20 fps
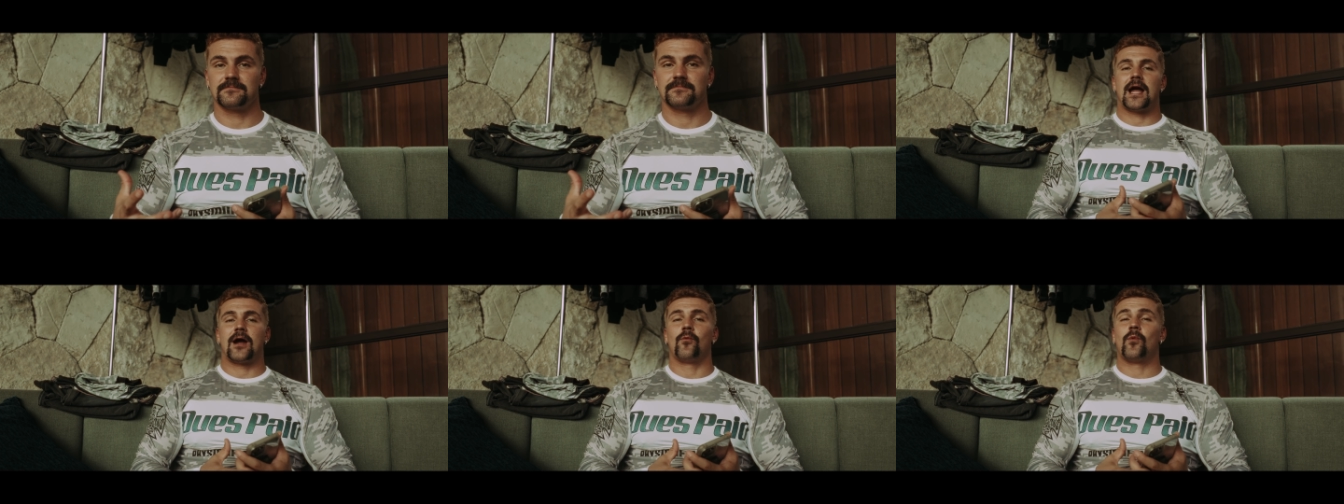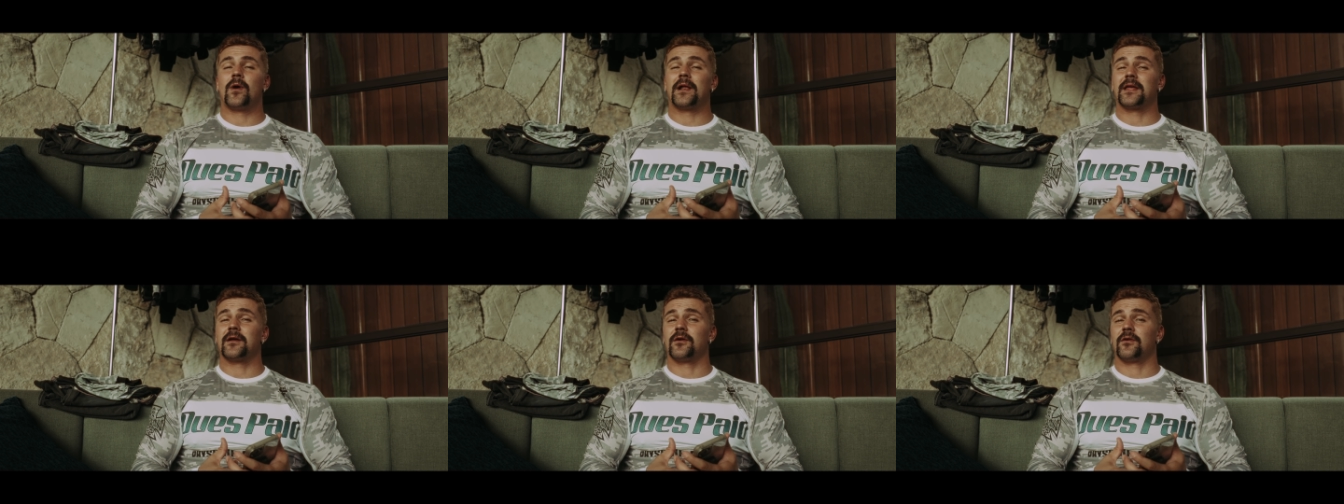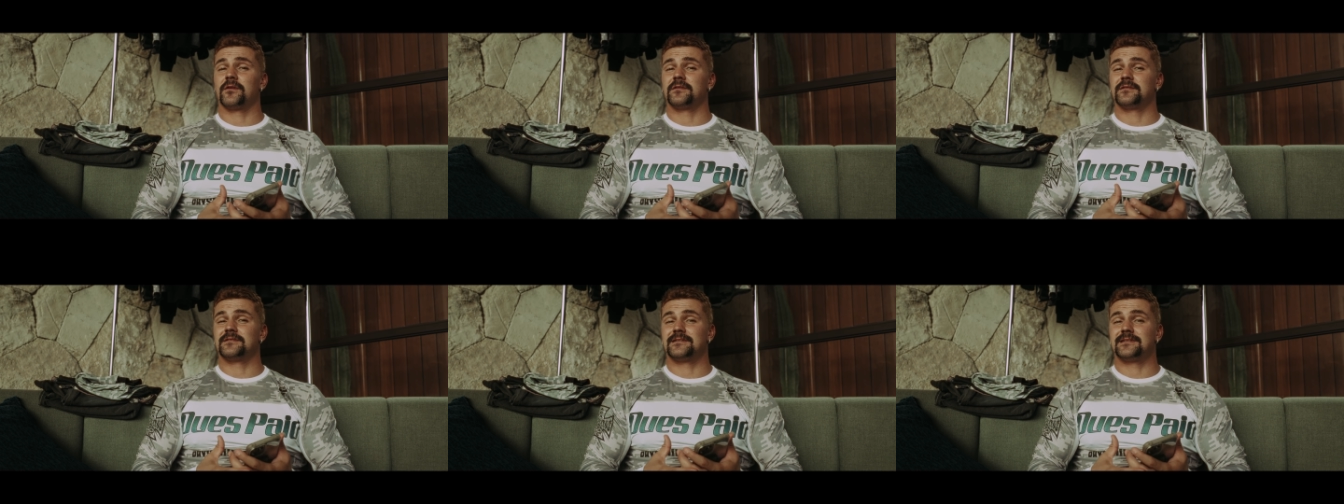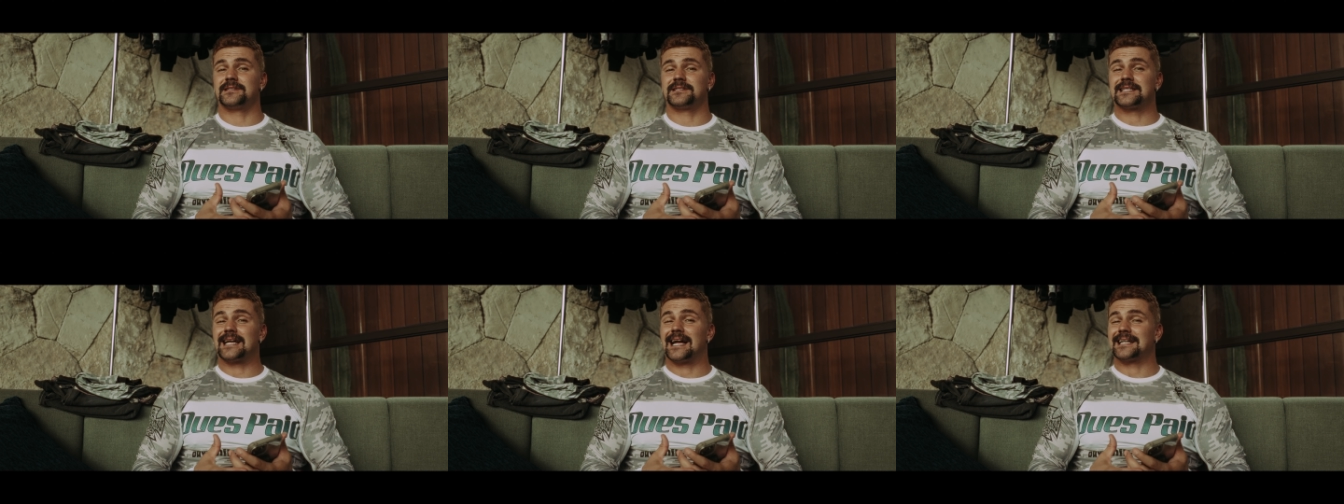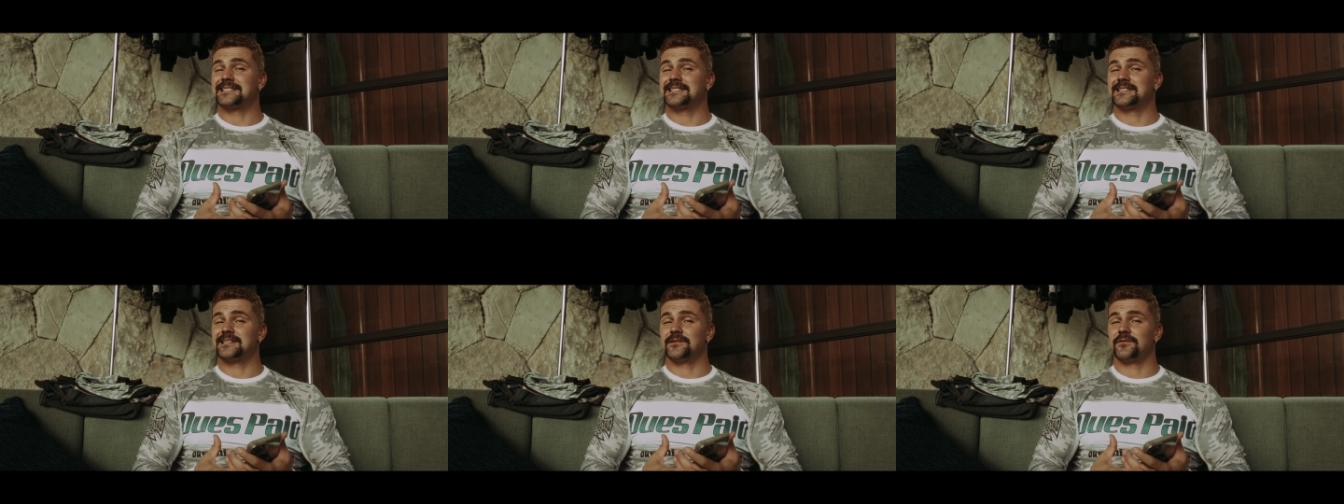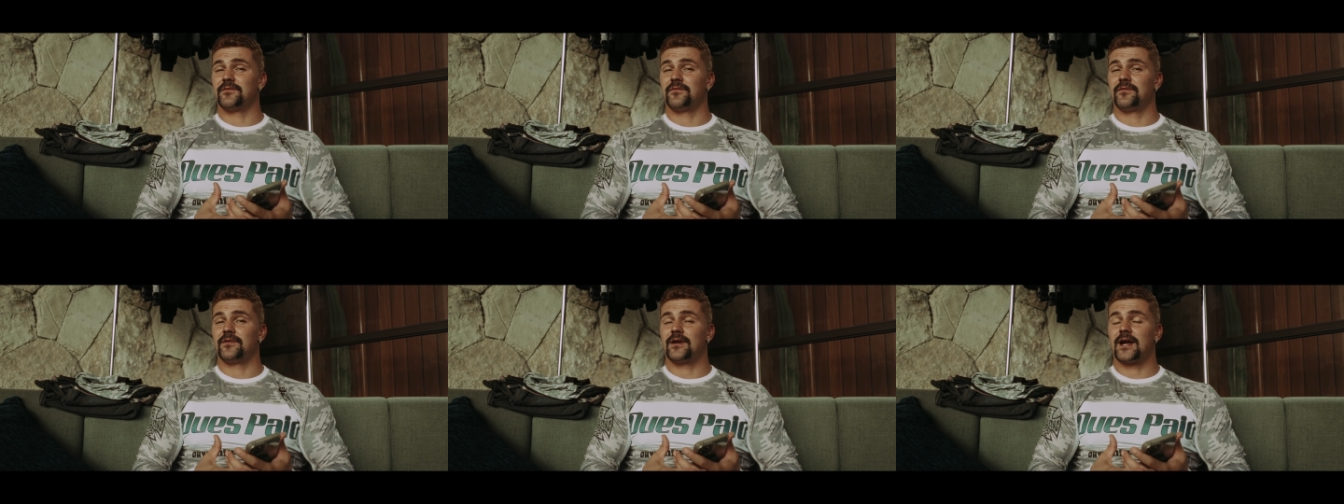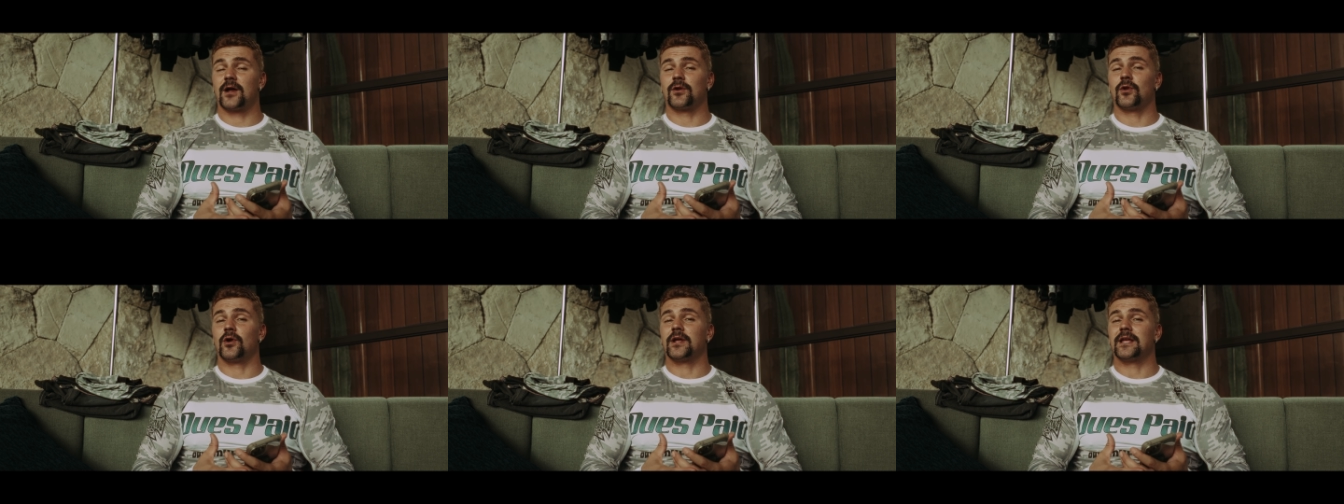how well it starts to,
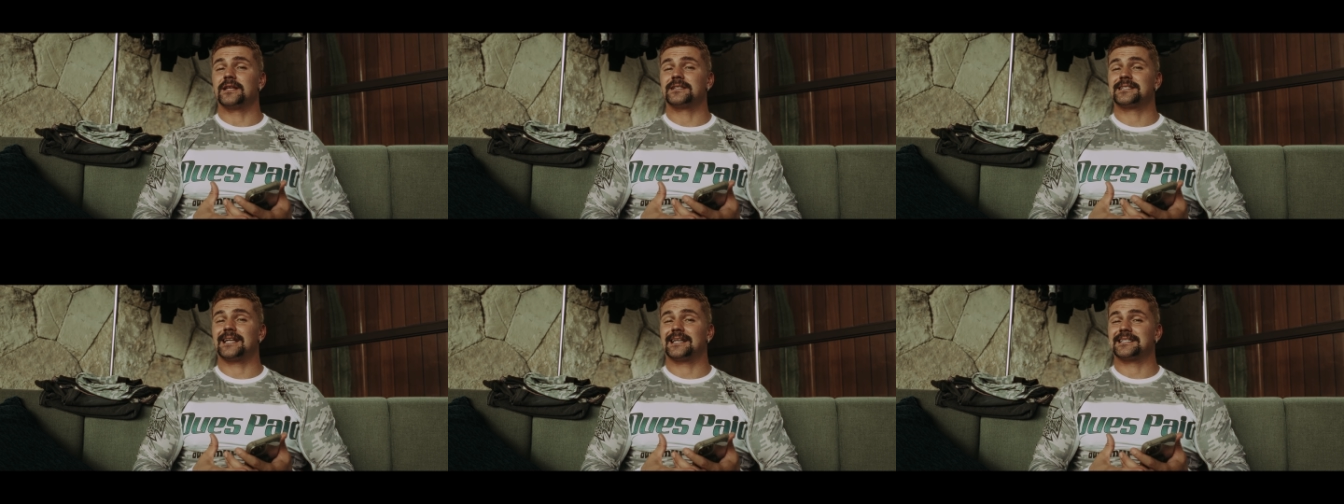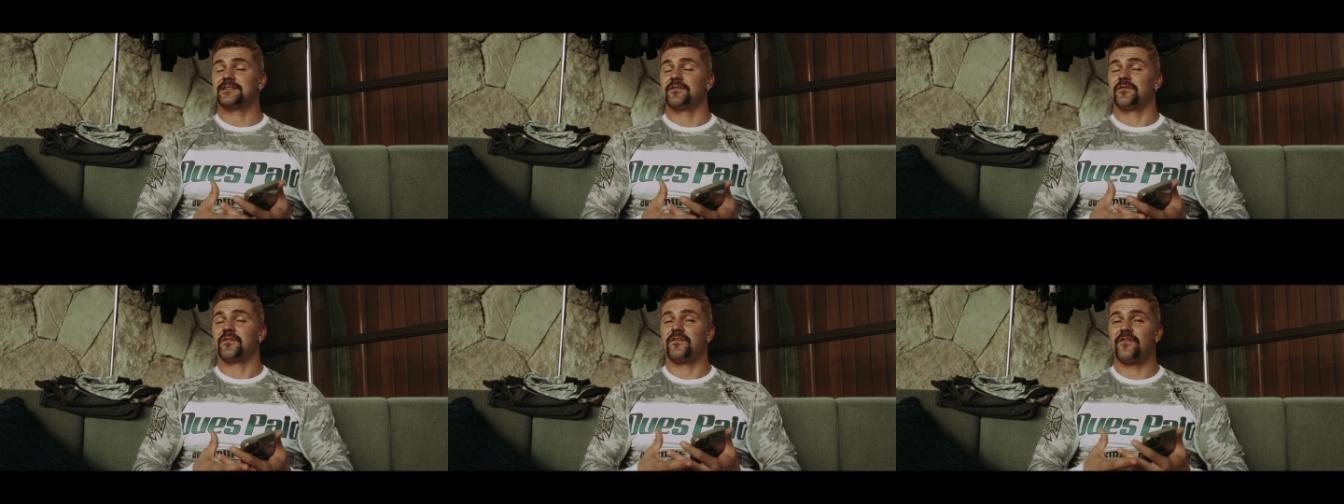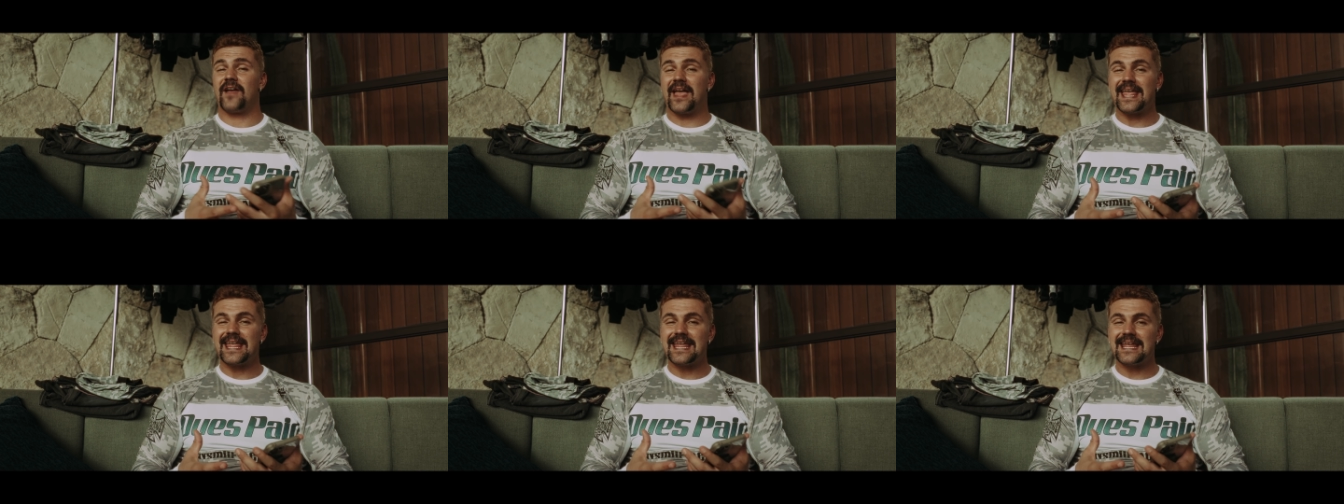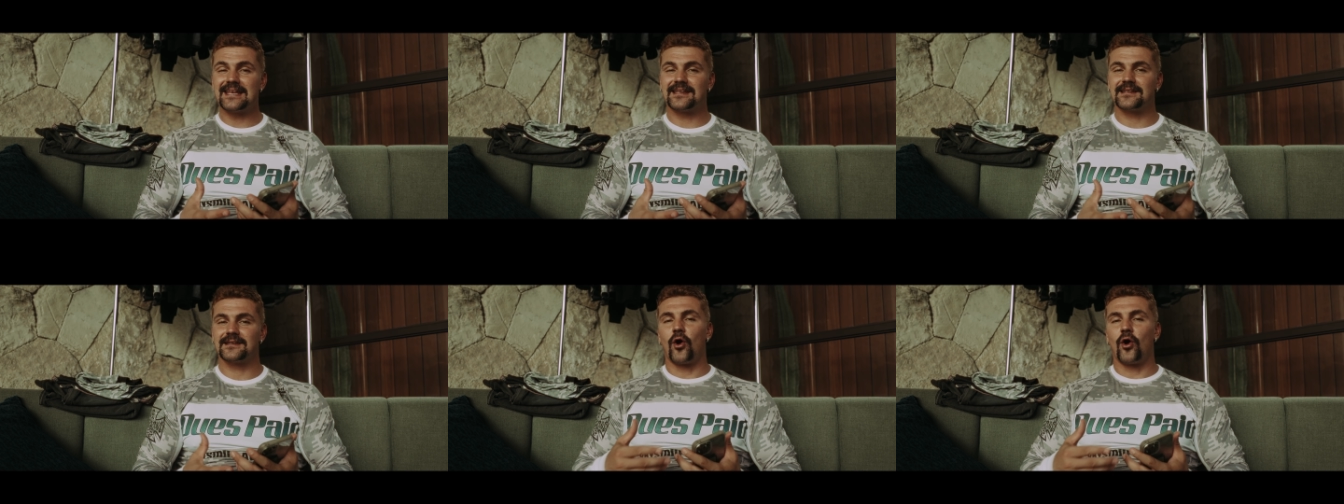how long it starts to fade.